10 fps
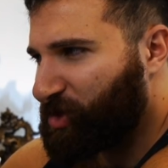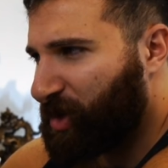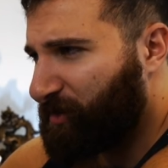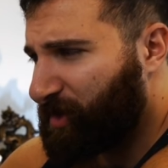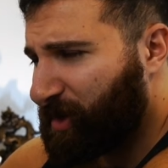
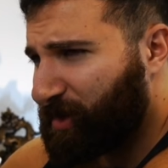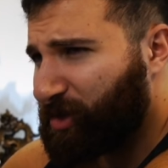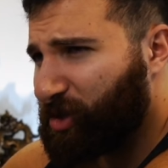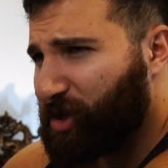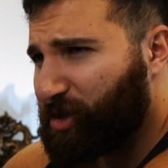stuff that
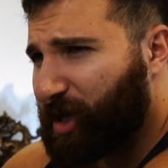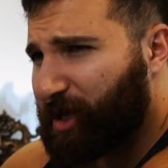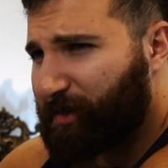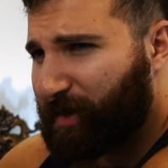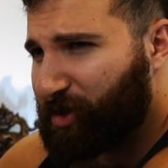the
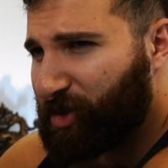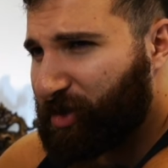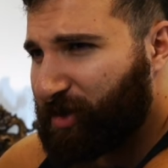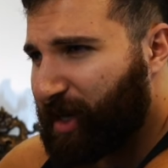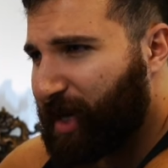DSA
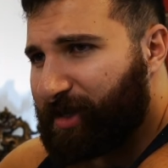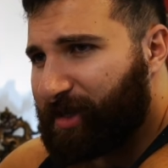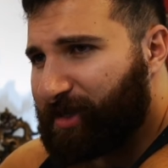convention is that